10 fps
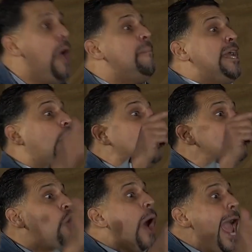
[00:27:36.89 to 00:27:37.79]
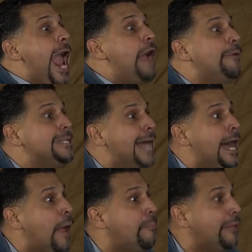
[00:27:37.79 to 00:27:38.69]
because your hair is out
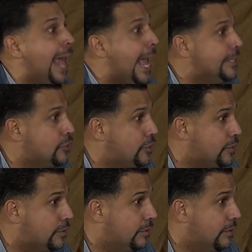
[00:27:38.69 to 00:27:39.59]
of place.